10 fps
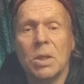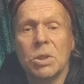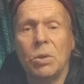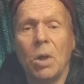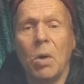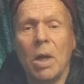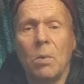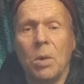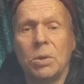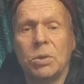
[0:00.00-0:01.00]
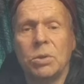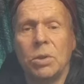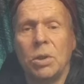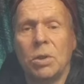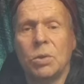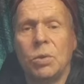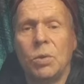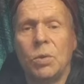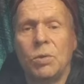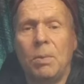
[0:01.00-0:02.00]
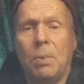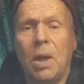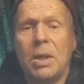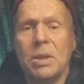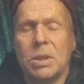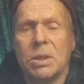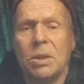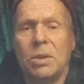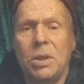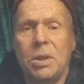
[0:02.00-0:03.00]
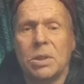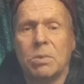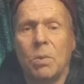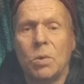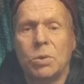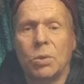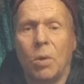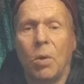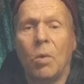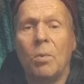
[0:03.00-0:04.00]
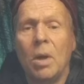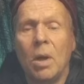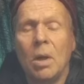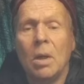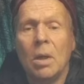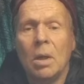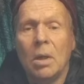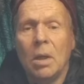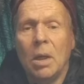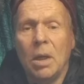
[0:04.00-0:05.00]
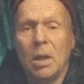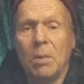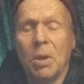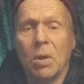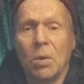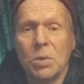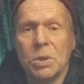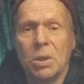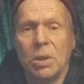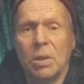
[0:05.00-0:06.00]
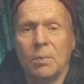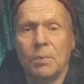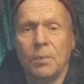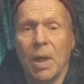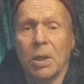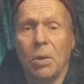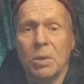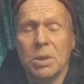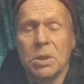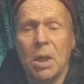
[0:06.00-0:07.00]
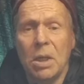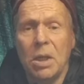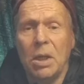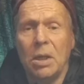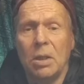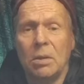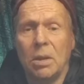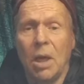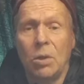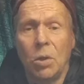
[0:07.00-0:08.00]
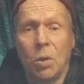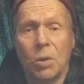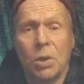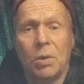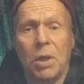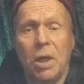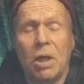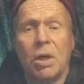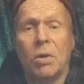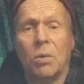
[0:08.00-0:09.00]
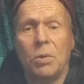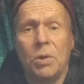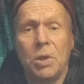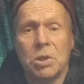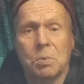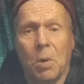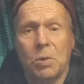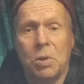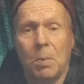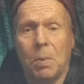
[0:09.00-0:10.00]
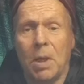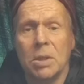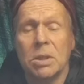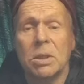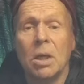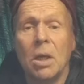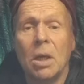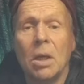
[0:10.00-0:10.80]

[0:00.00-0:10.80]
So now I want to replace this motorhome because I can't stay any longer here on this parking place.